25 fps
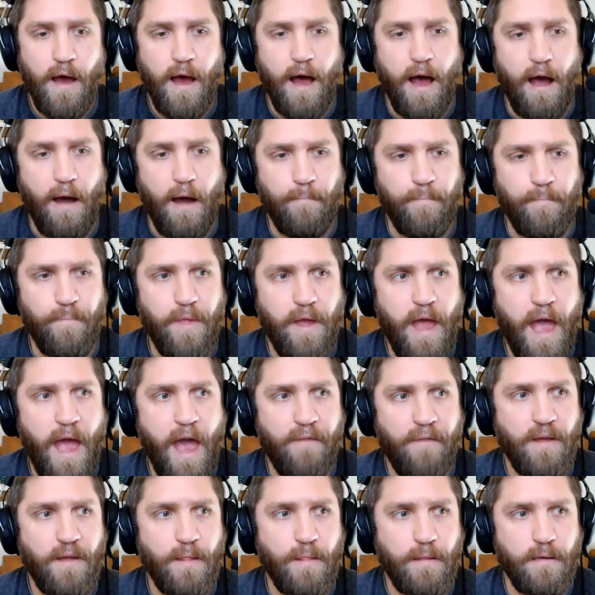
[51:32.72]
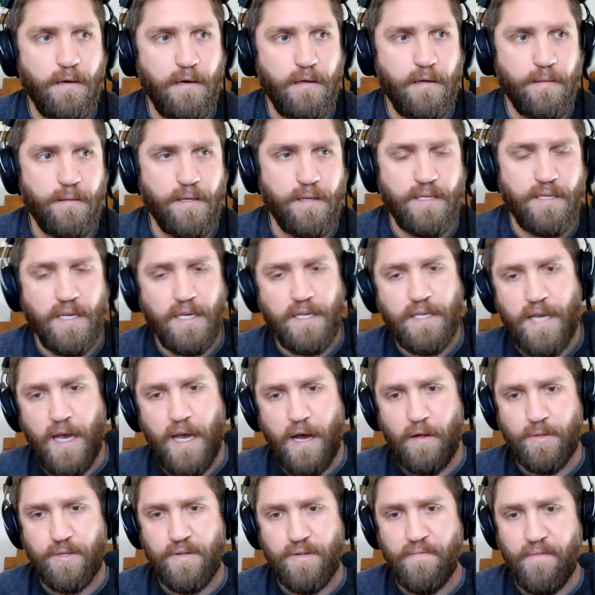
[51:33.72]
Um, having the the
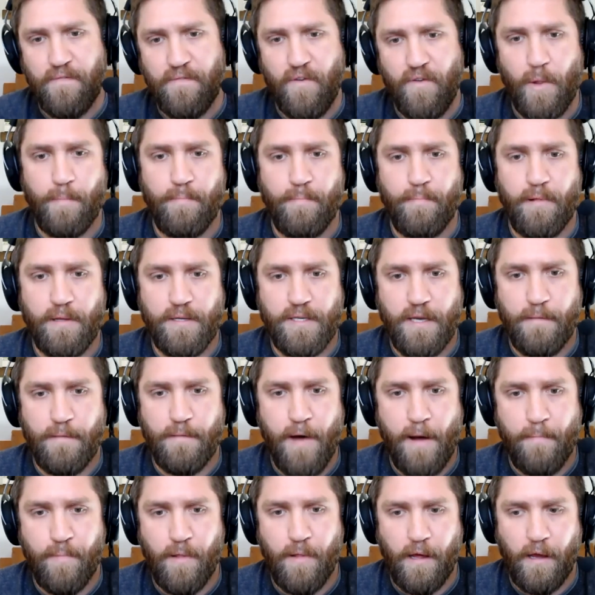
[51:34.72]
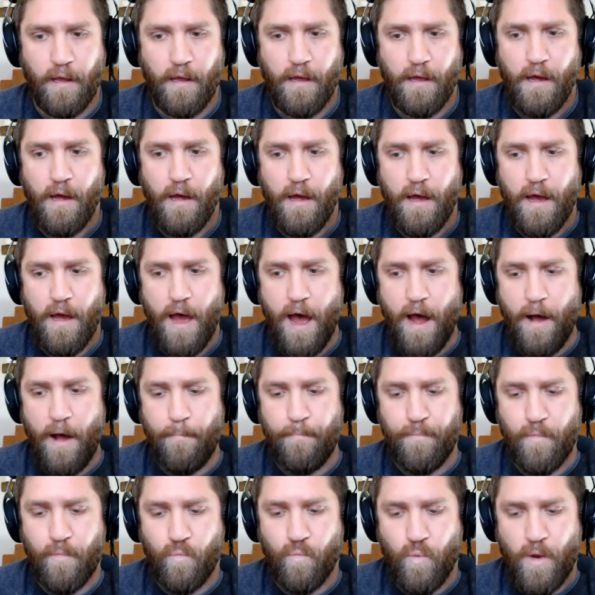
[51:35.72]
details of the vulnerability public,
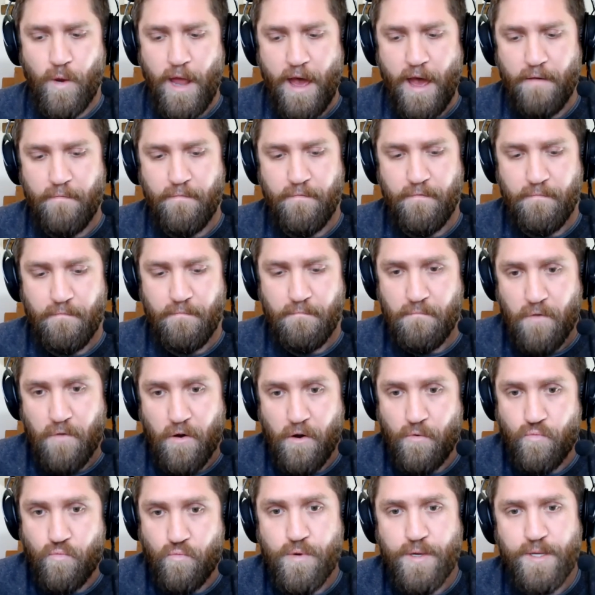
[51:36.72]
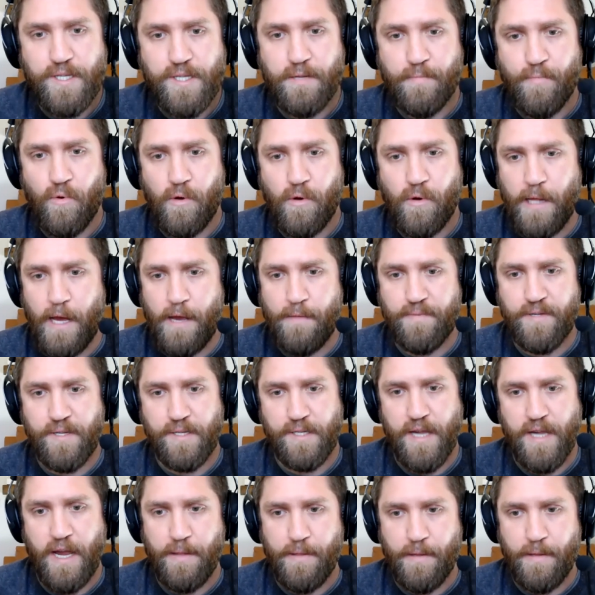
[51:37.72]
um, we have you know, reasonable claims to
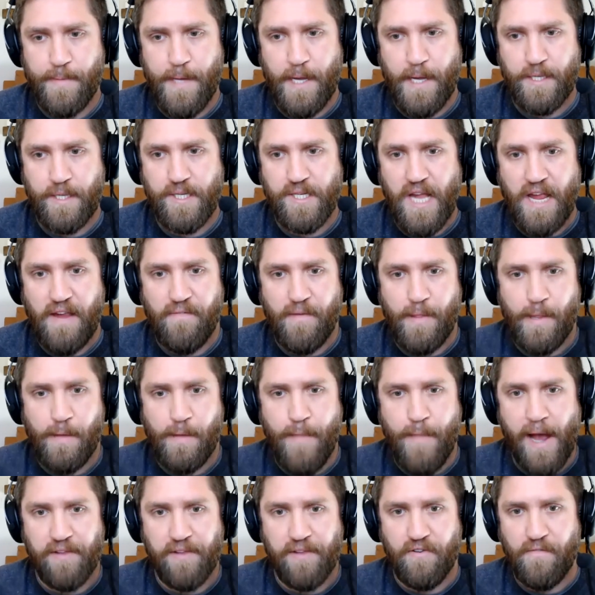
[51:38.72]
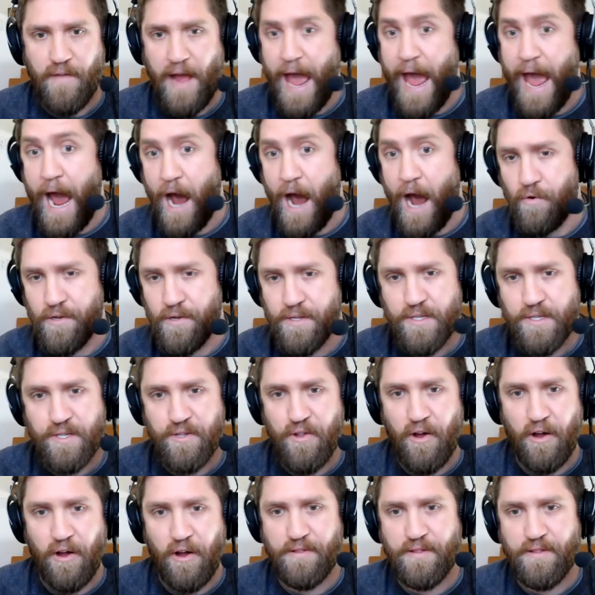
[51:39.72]
say that that's saving the matter of hours,
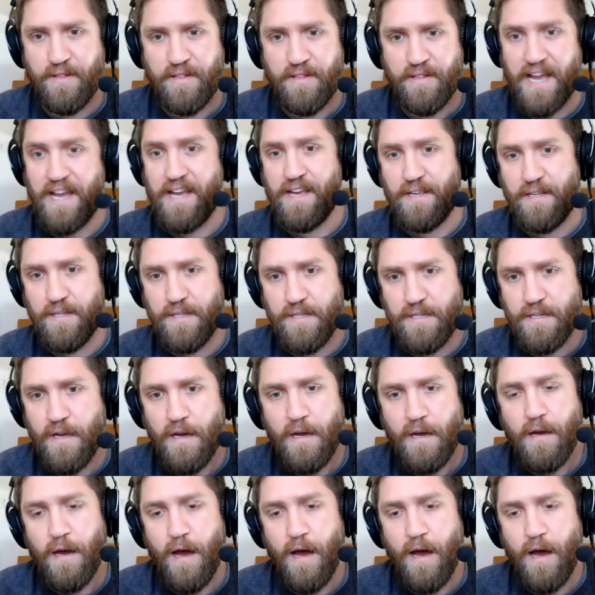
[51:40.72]
not days,